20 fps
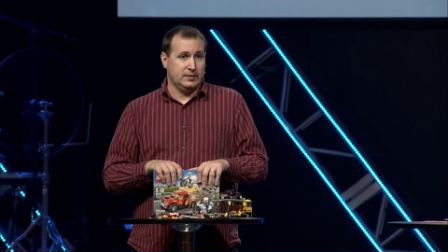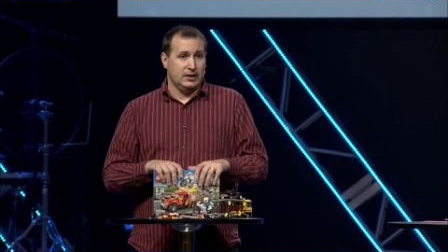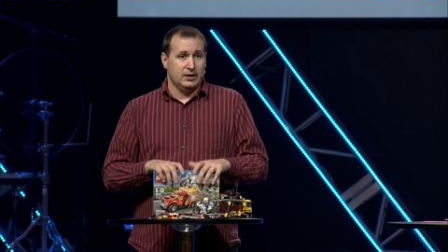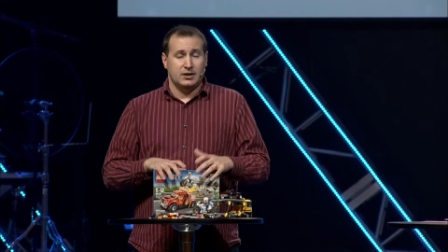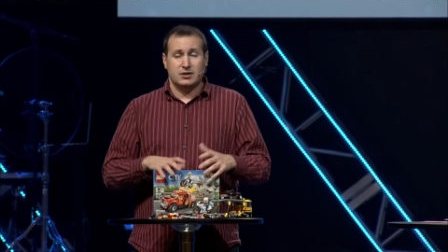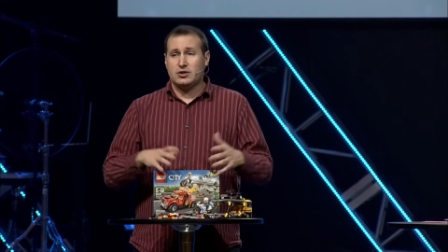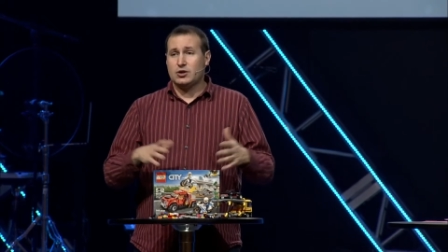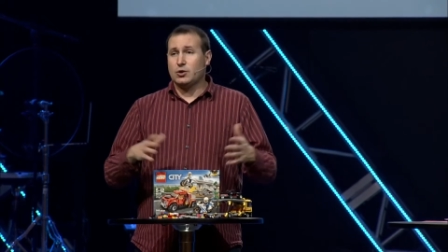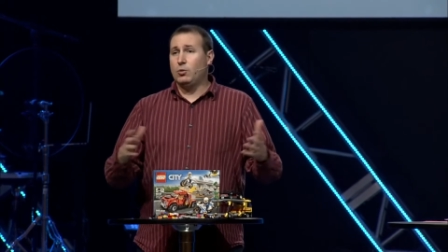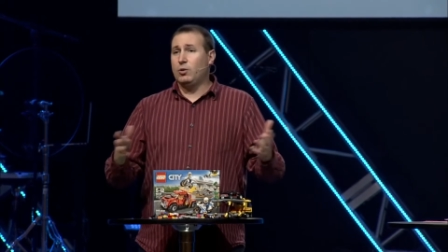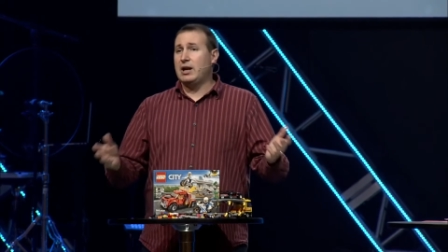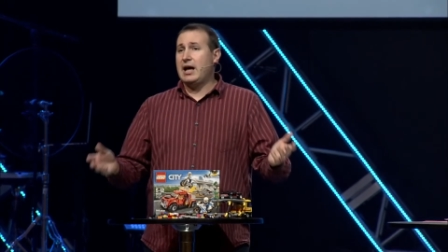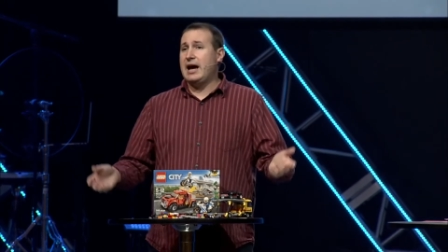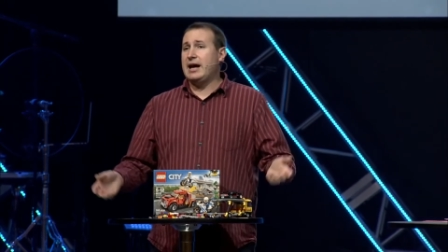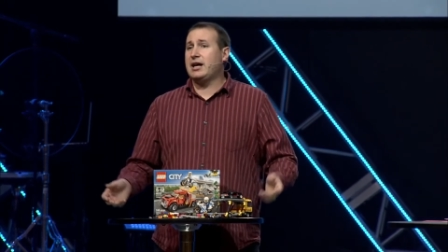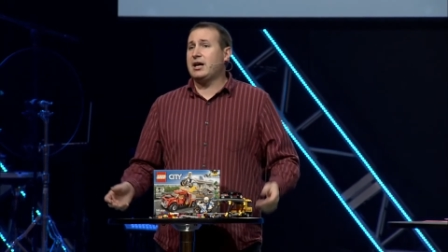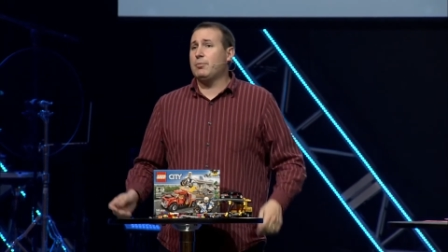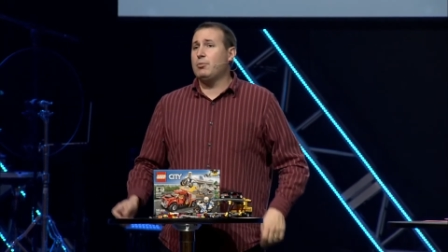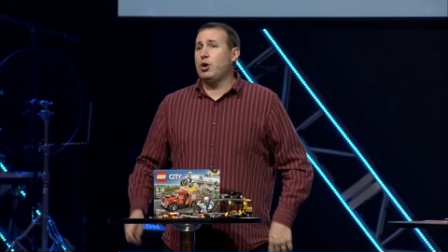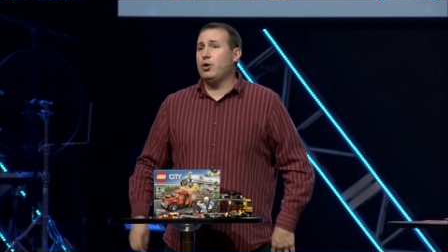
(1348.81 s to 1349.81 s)
And so when I
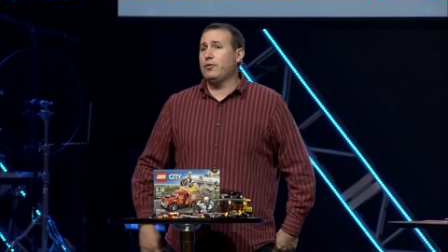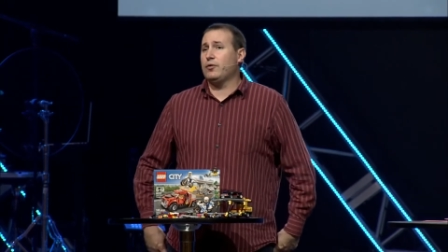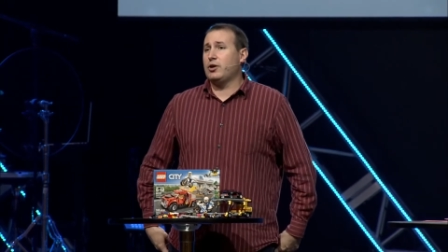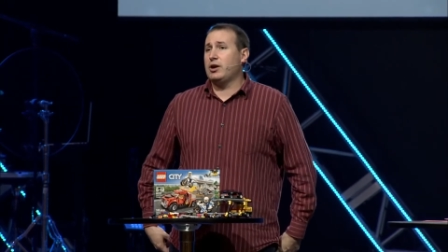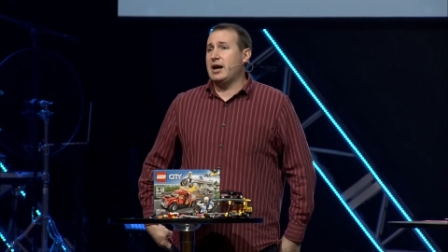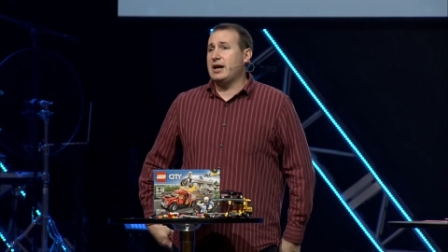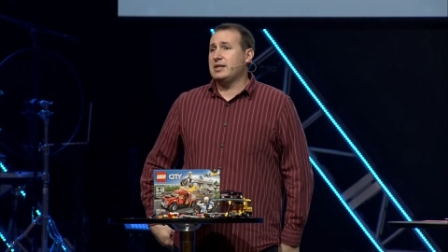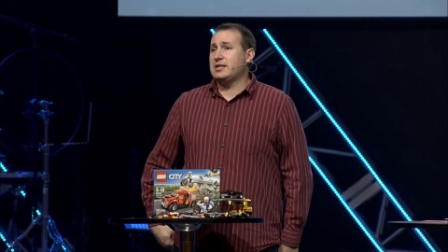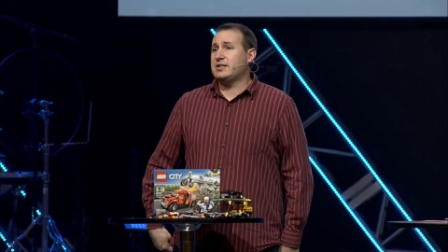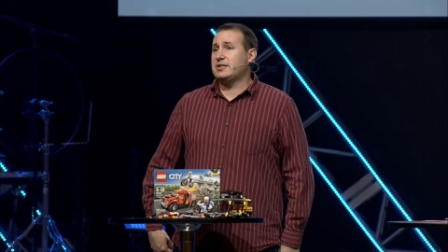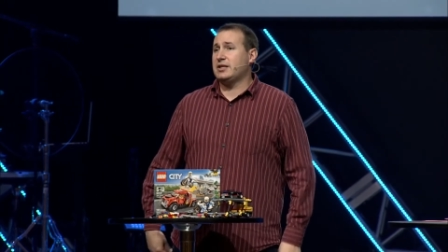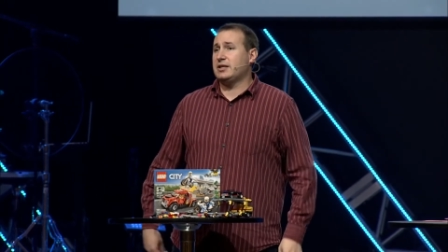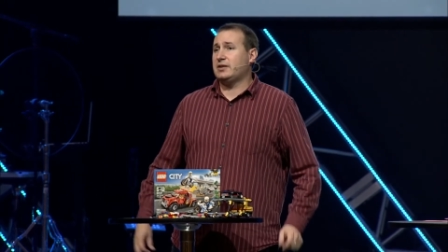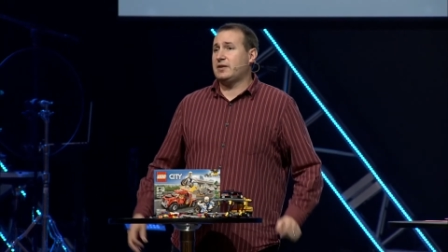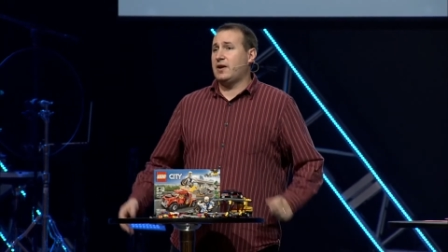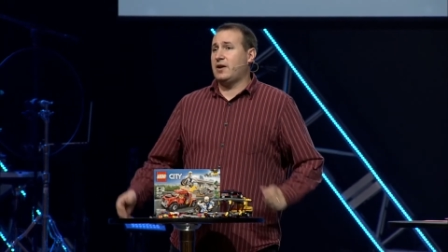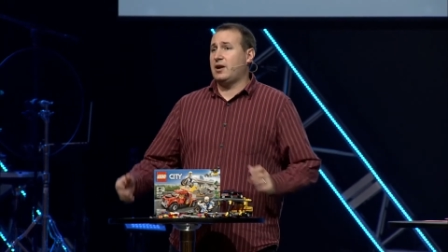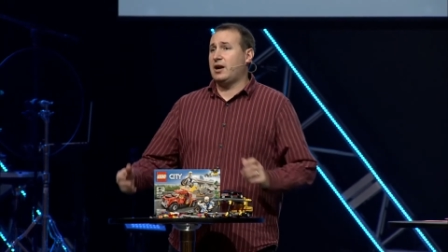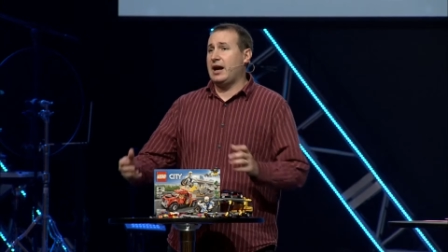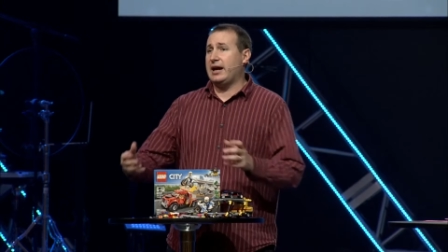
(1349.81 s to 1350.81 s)
come over and I sit
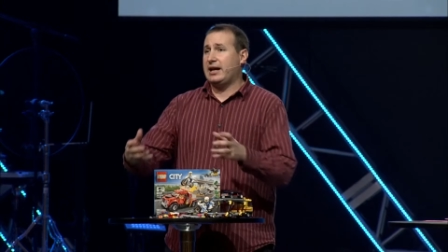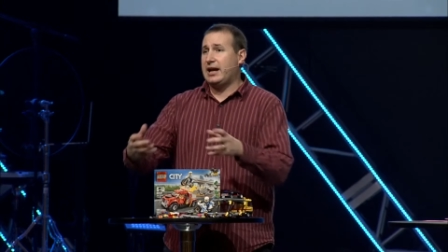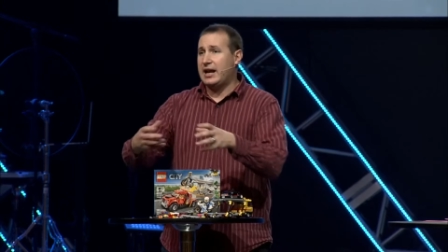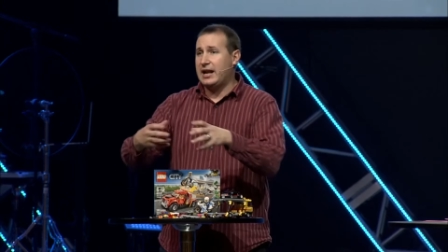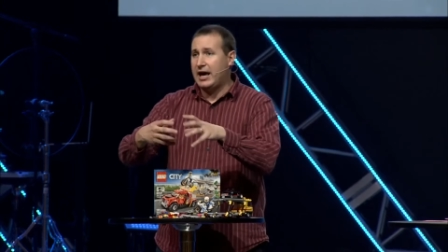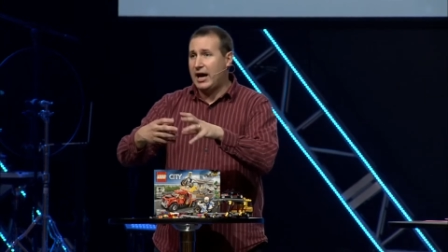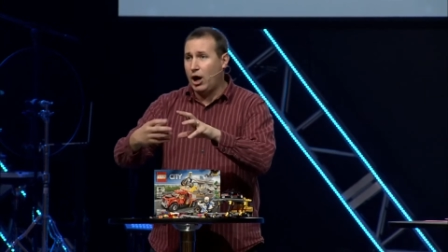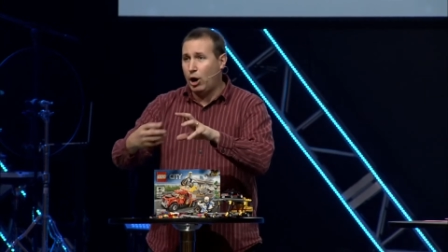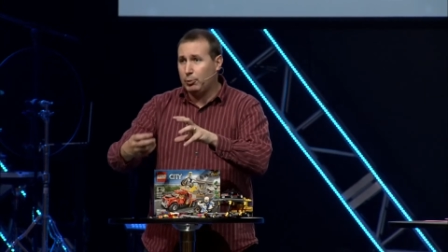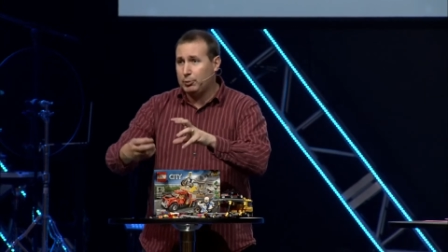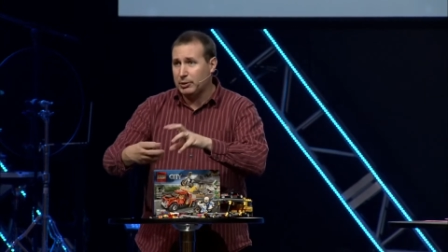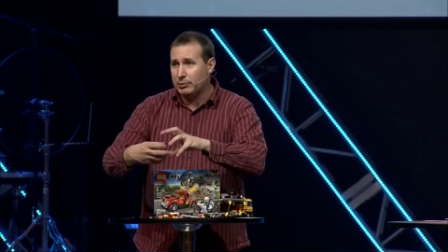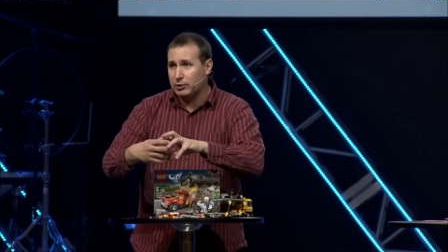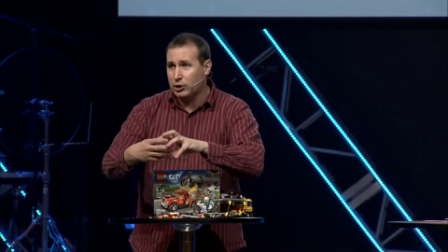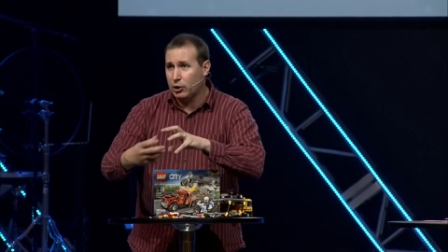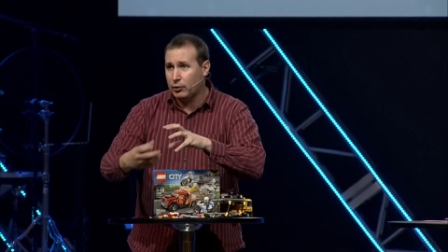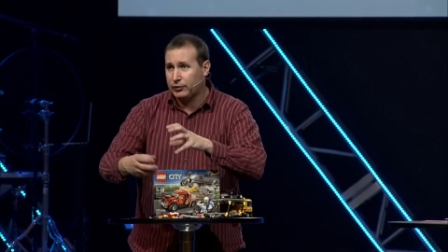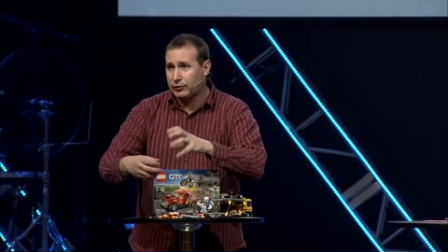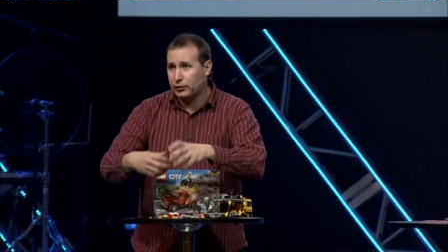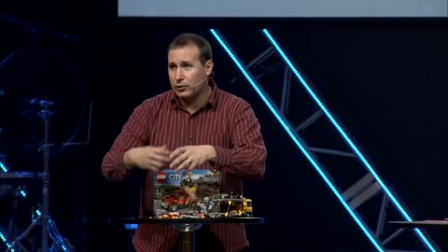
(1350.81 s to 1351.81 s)
there and I kind of help him
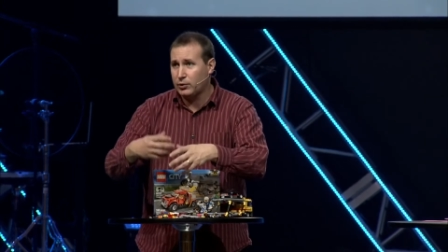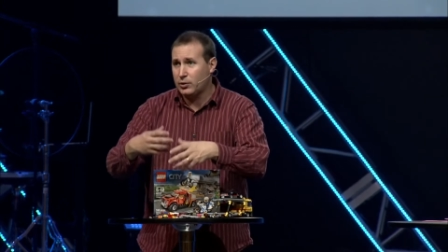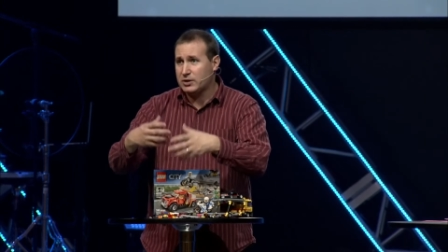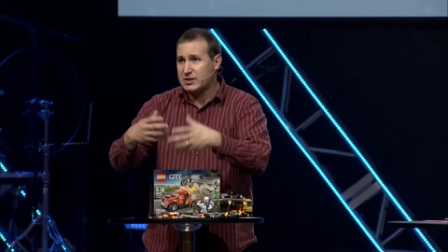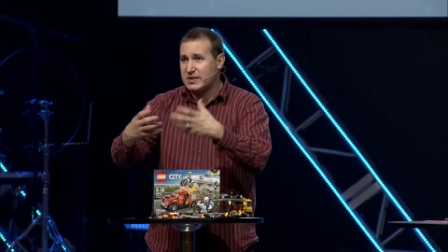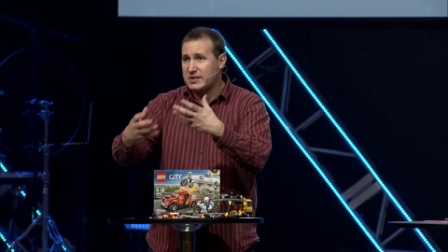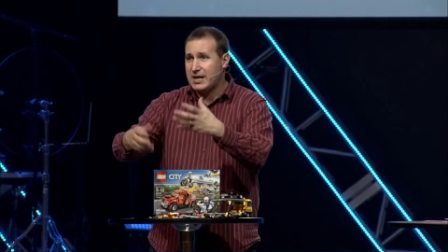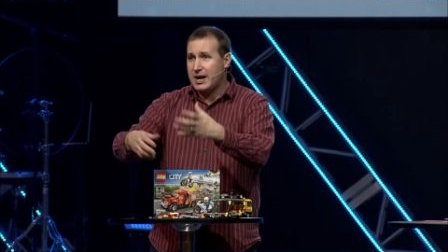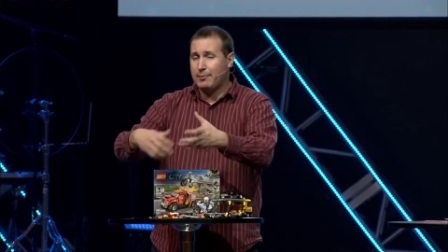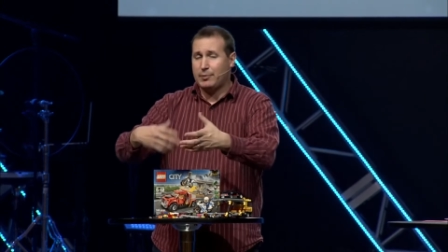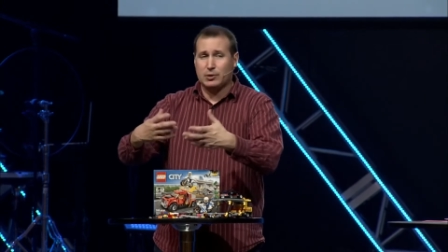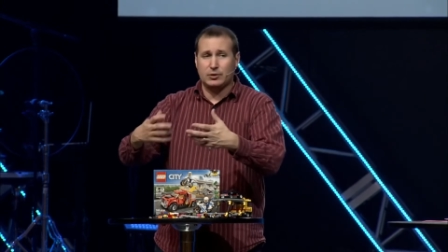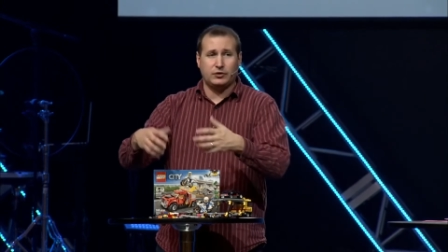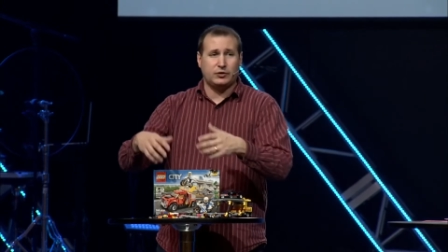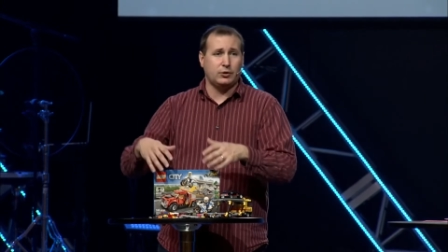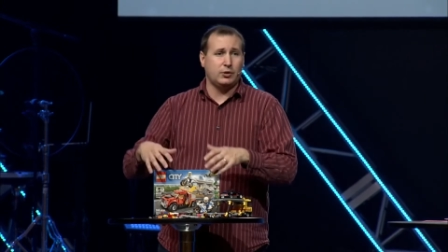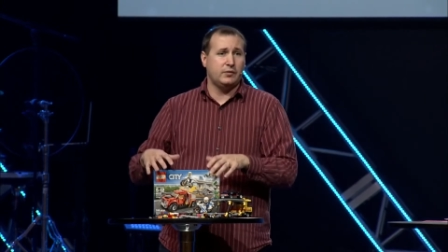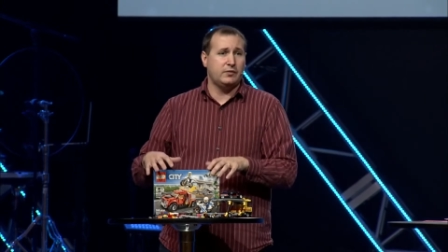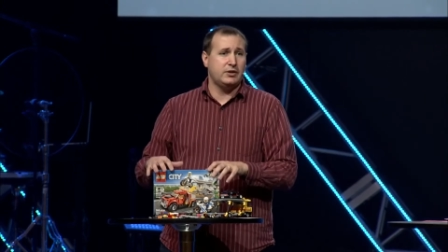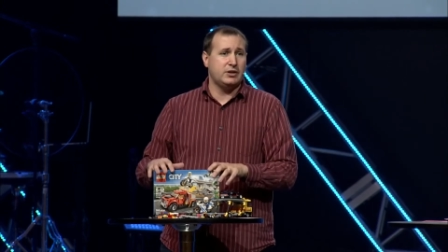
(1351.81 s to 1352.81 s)
go through a step or
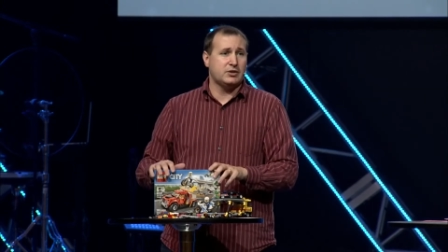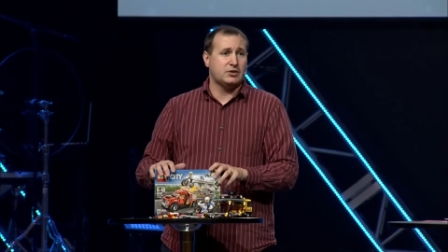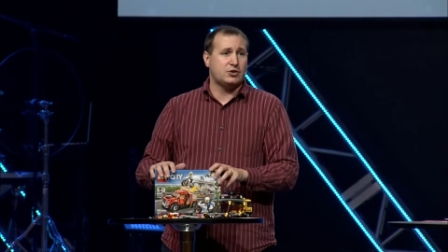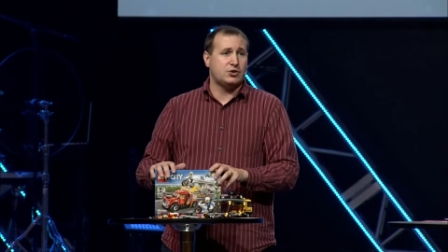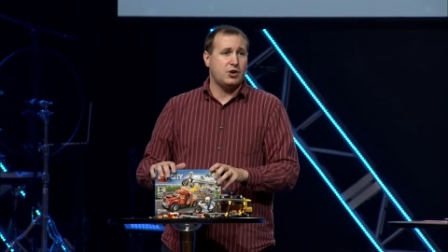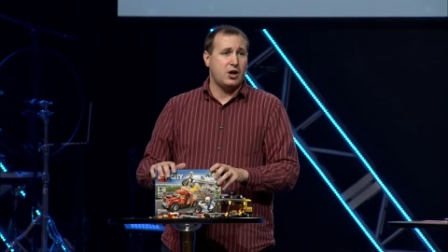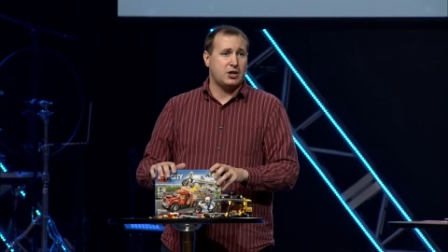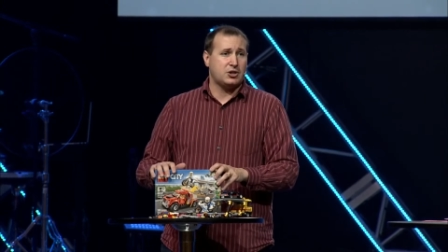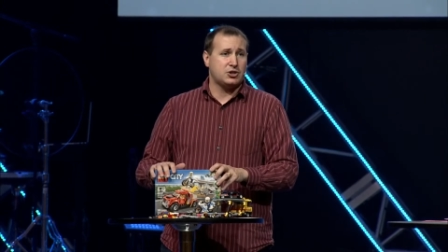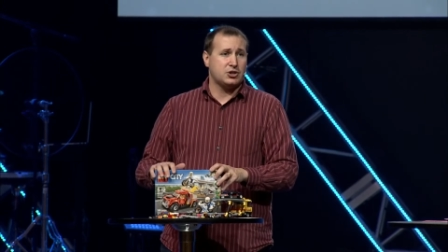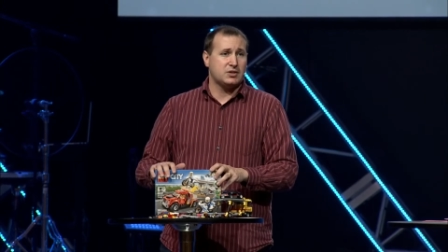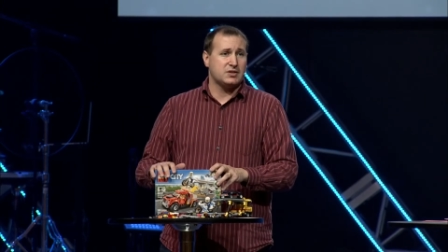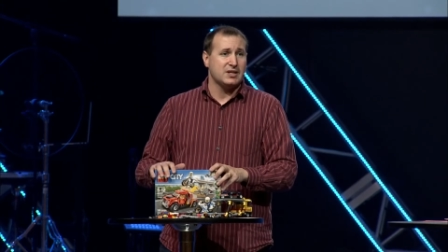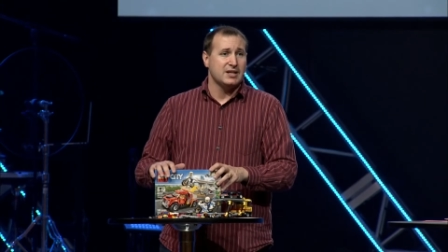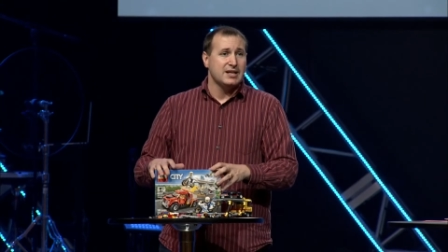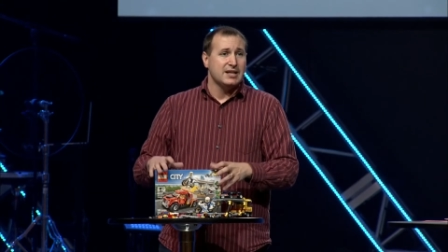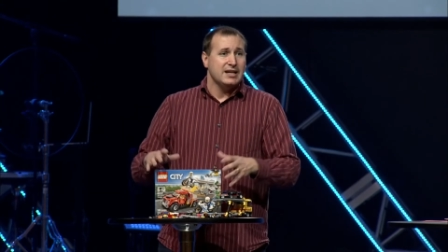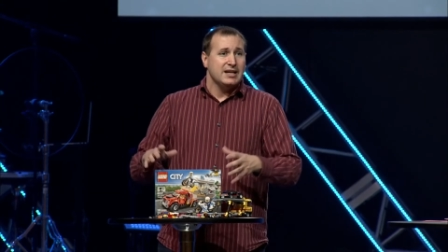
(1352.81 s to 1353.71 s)
two of the instructions,